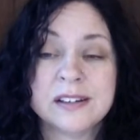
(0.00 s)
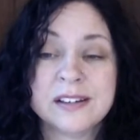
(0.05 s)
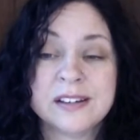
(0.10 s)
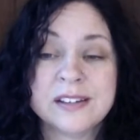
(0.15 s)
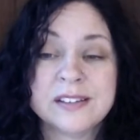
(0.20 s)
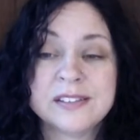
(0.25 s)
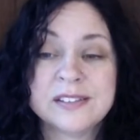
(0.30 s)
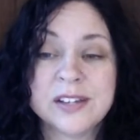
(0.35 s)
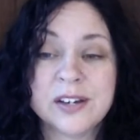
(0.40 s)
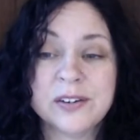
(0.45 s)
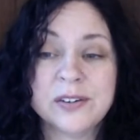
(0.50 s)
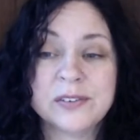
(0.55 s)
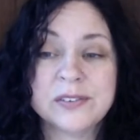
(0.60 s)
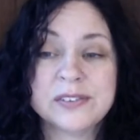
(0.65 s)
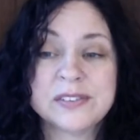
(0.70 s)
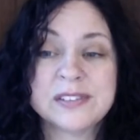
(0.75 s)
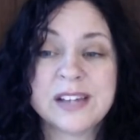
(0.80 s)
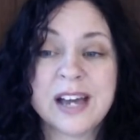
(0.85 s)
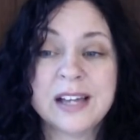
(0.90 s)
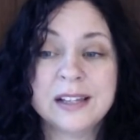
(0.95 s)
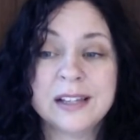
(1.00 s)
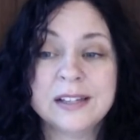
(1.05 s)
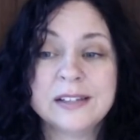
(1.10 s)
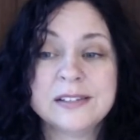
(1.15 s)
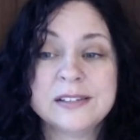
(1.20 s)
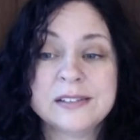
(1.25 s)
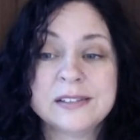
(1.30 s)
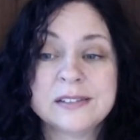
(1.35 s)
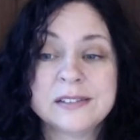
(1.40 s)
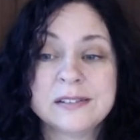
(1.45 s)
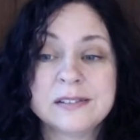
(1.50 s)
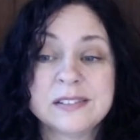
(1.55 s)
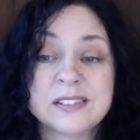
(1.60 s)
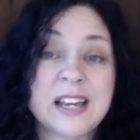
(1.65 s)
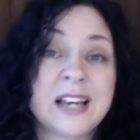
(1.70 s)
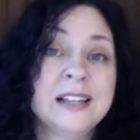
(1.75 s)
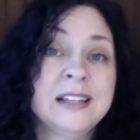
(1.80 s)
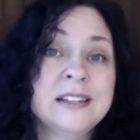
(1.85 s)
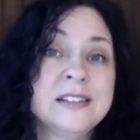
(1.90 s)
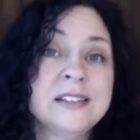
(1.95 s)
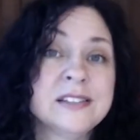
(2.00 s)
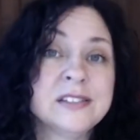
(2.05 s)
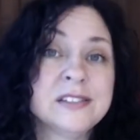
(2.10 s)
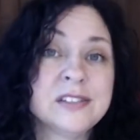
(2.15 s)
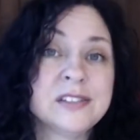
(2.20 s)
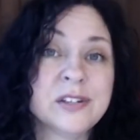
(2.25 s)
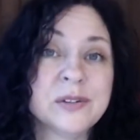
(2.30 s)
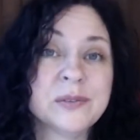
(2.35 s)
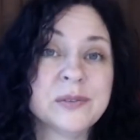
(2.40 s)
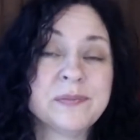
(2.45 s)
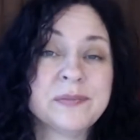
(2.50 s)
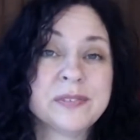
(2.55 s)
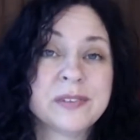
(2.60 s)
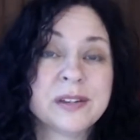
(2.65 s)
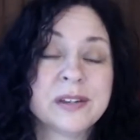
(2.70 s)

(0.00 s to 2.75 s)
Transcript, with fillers: So silence silences you.